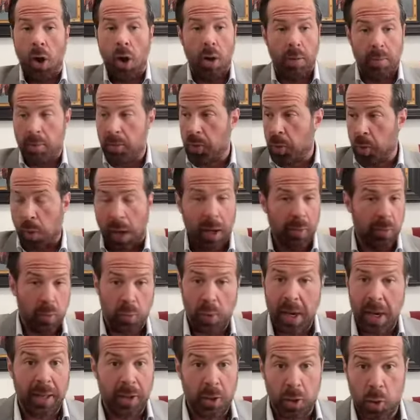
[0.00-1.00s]
Throughout
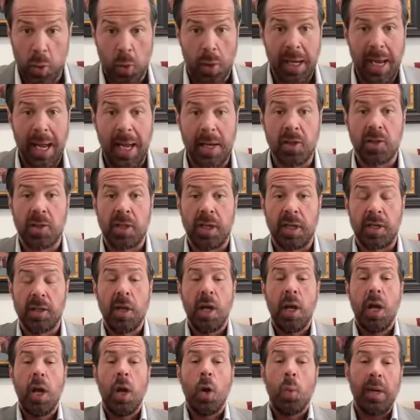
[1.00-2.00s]
regulatory agencies.
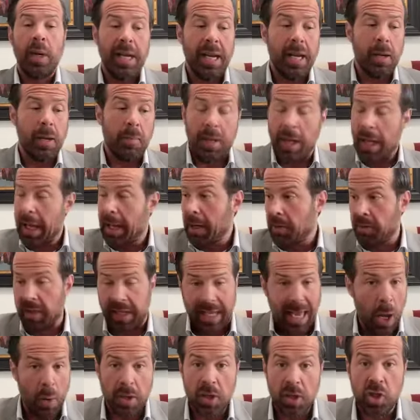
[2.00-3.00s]
We need the
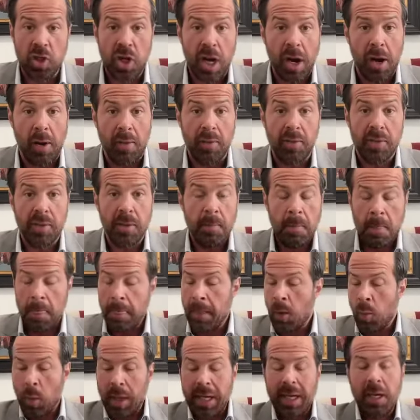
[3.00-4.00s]
county sheriffs.
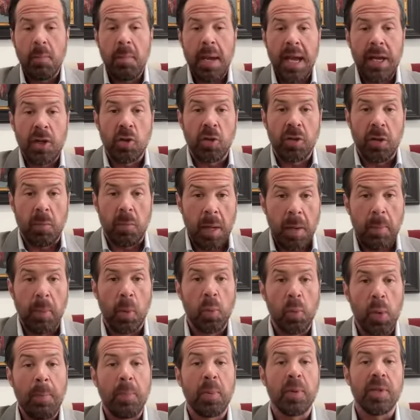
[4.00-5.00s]
We need to make sure that people
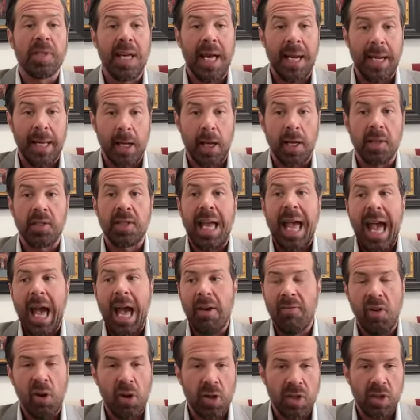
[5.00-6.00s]
representing us
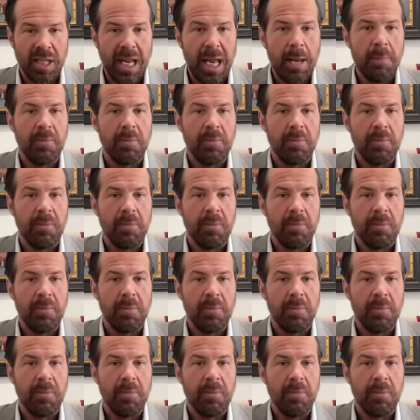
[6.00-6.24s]
have our same